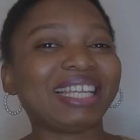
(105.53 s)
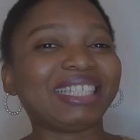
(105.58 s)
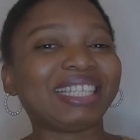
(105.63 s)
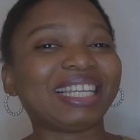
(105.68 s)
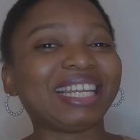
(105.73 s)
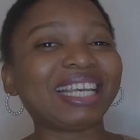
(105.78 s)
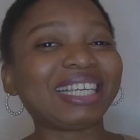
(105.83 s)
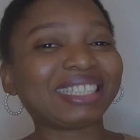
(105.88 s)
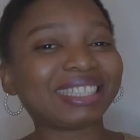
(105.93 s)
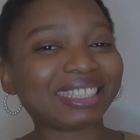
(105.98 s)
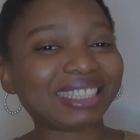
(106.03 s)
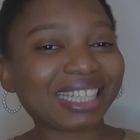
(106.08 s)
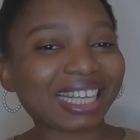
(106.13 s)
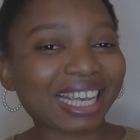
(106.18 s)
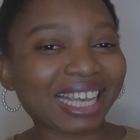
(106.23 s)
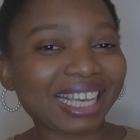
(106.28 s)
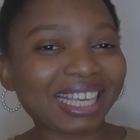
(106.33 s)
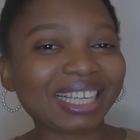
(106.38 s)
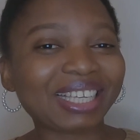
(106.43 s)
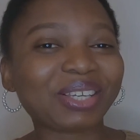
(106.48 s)
the next
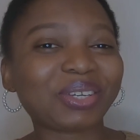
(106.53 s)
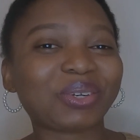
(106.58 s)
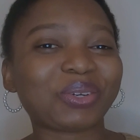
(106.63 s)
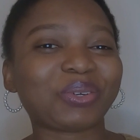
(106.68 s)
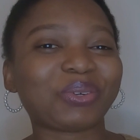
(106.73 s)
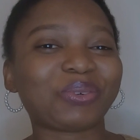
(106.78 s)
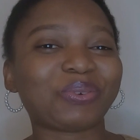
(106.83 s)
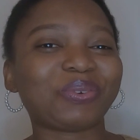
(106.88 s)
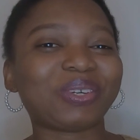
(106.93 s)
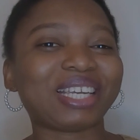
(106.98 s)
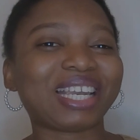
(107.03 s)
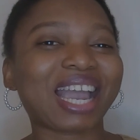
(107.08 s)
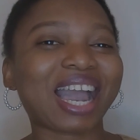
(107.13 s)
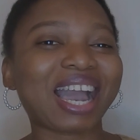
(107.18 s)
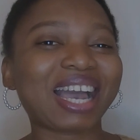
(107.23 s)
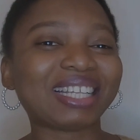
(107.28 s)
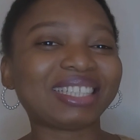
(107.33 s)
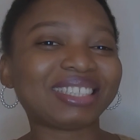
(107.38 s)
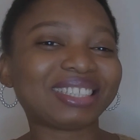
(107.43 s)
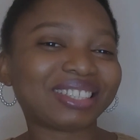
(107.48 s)
day we
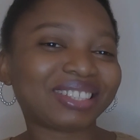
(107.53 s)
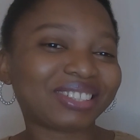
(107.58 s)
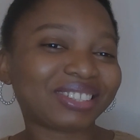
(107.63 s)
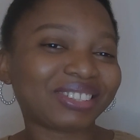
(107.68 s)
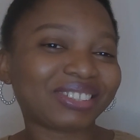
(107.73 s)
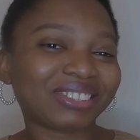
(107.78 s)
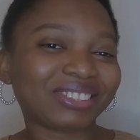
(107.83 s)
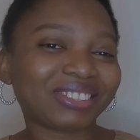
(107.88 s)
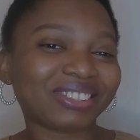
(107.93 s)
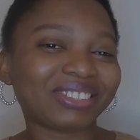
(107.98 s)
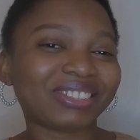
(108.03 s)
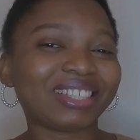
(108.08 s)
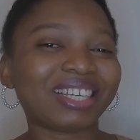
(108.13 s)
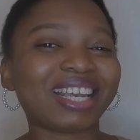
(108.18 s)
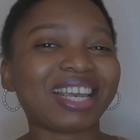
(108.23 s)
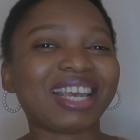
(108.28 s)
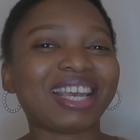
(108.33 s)
had to